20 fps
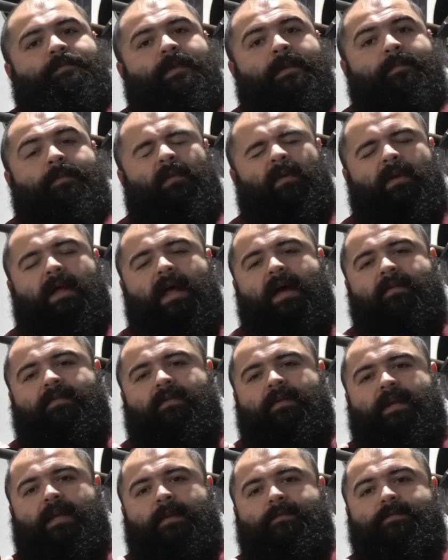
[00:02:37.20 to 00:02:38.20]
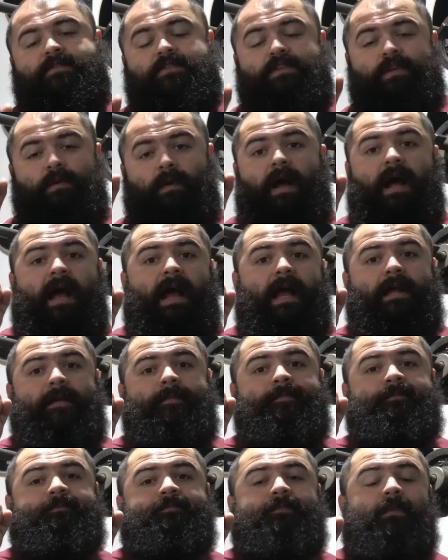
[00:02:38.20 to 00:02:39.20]
people will have their hips too high
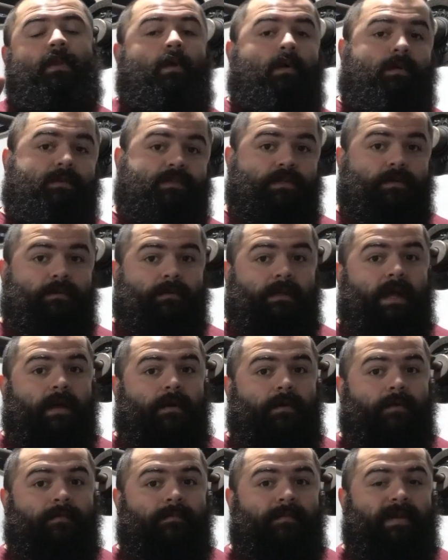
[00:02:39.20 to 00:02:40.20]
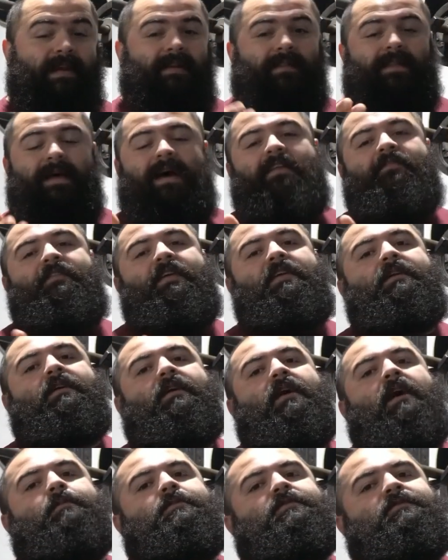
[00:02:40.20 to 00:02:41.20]
or too low. And a lot of
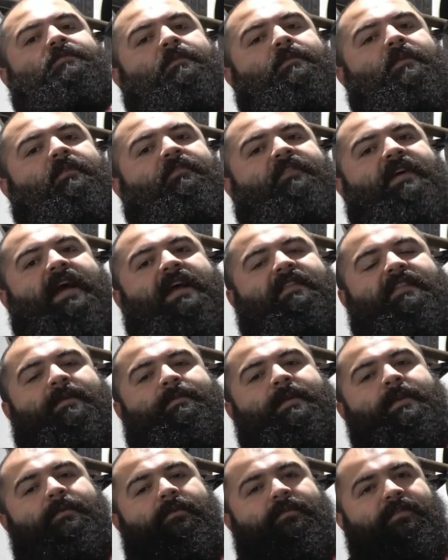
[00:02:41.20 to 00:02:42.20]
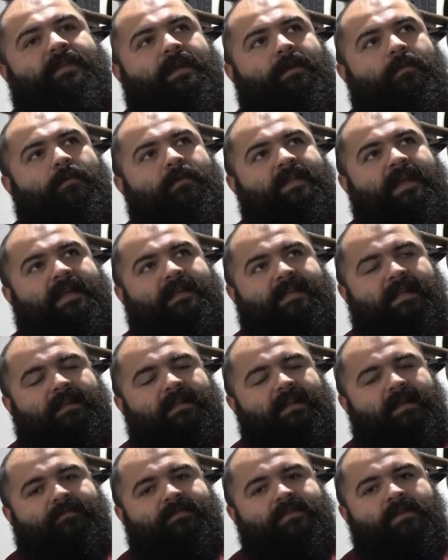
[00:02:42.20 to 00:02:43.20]
it comes from the fact that people think when they
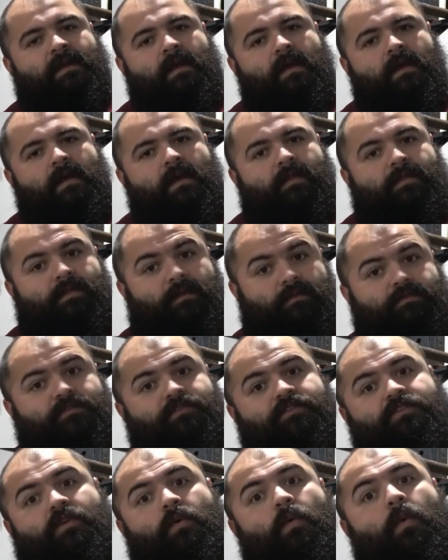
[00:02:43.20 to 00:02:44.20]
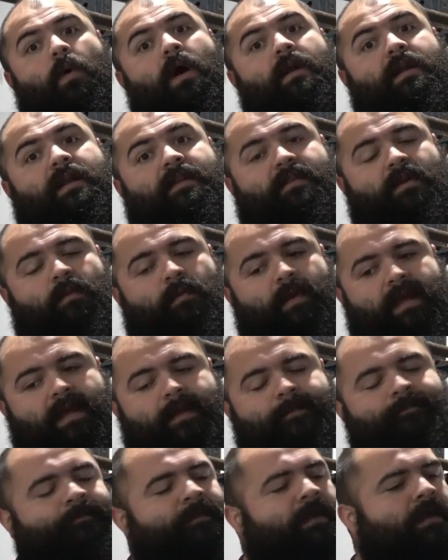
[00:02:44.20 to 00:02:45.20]
deadlift, they're squatting the
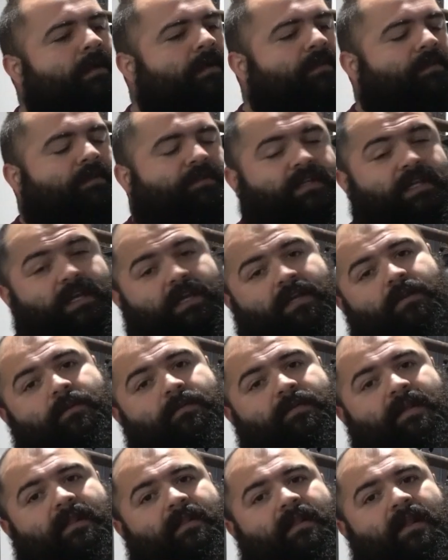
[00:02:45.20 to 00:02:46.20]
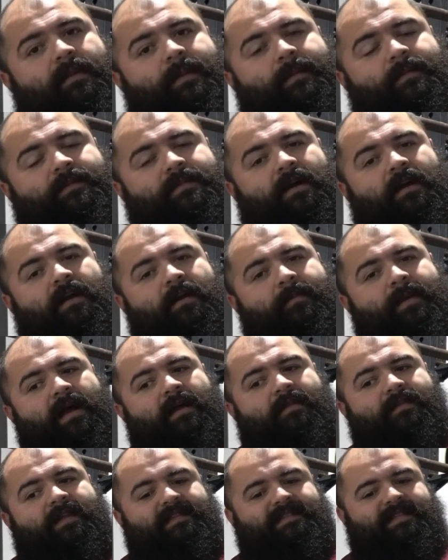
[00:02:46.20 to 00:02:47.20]
weight. There's a cue that a lot of people talk
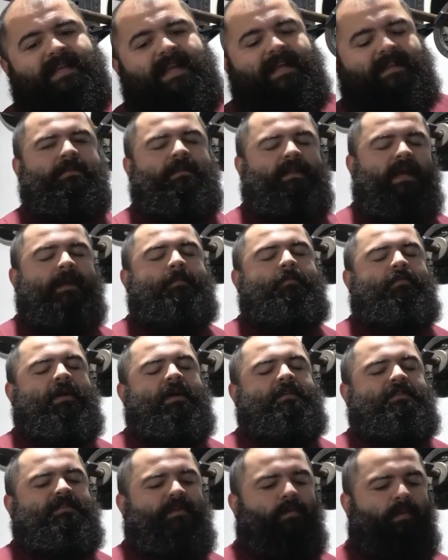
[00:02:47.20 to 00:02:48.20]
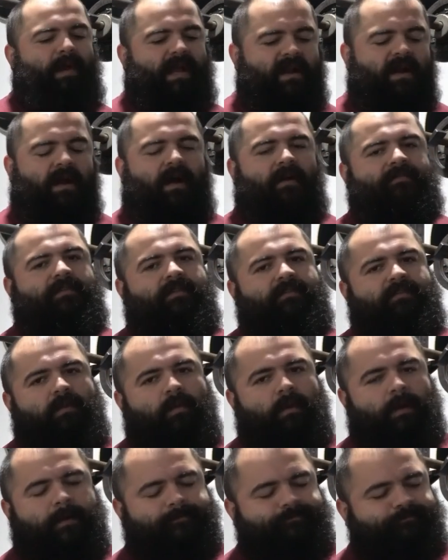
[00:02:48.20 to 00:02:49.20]
about. They say, leg press the weight off the
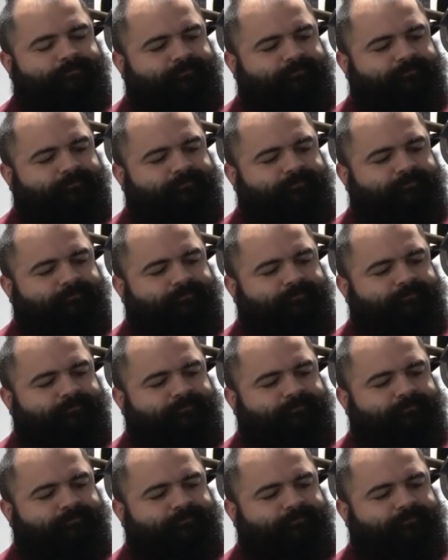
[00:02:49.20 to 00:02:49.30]
floor.